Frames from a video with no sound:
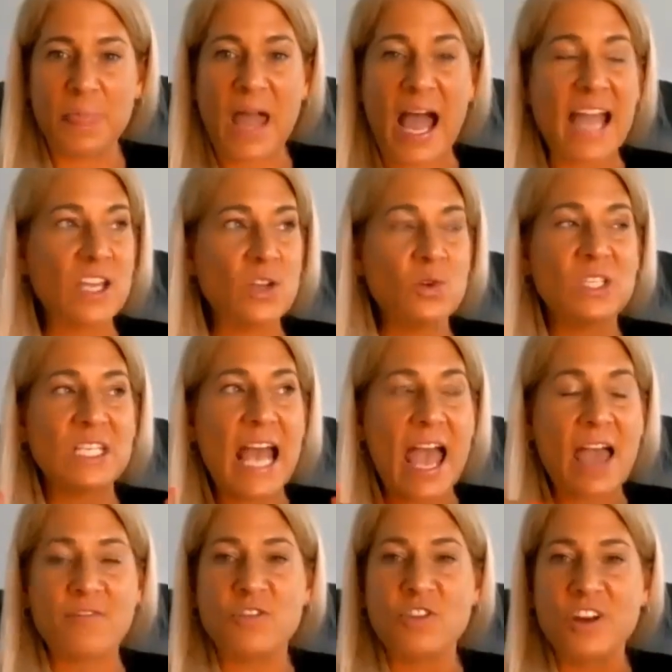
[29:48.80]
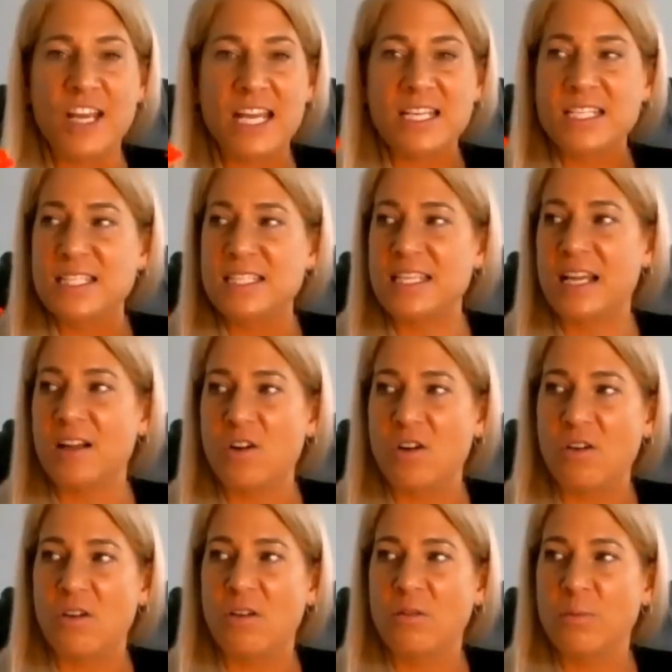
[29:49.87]
I use every
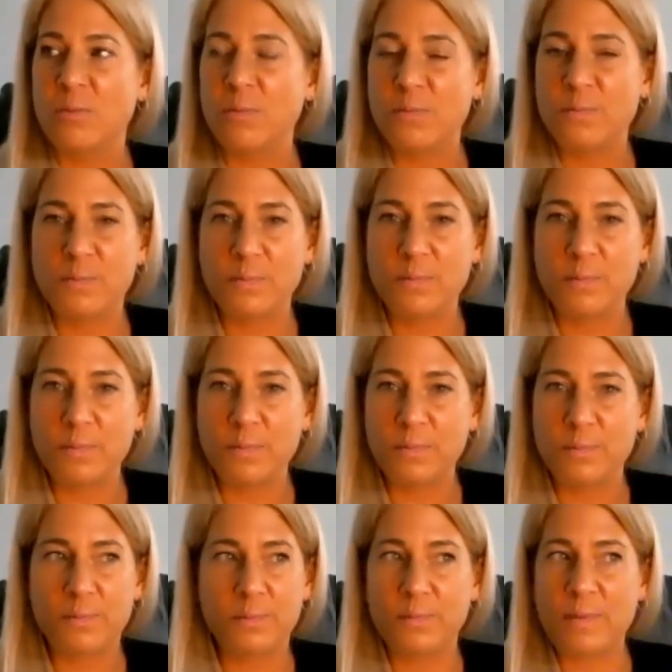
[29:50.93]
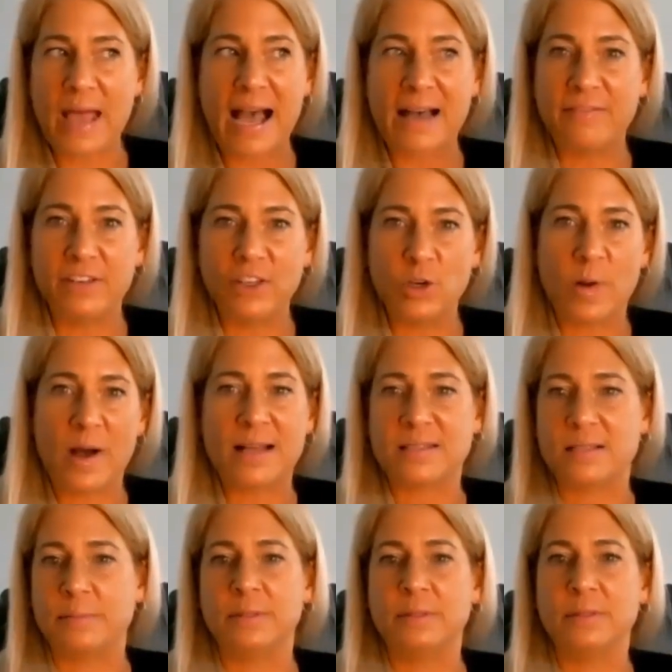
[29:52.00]
single avenue
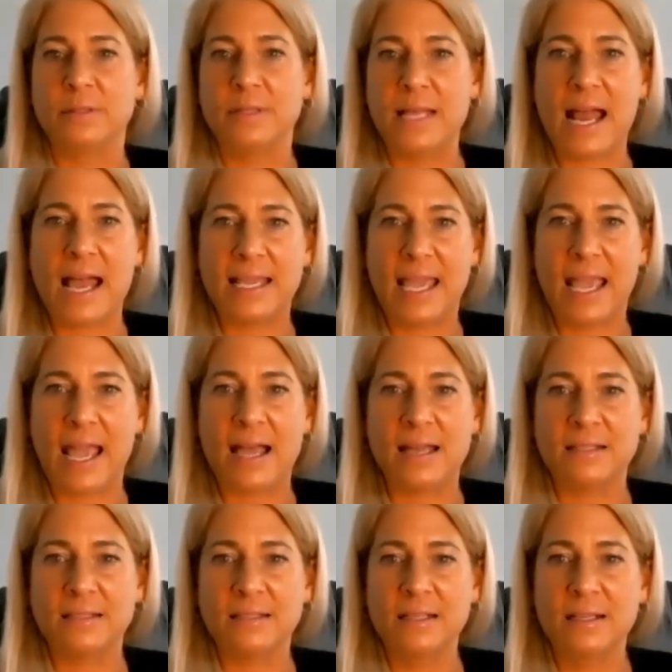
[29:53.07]
possible that I can.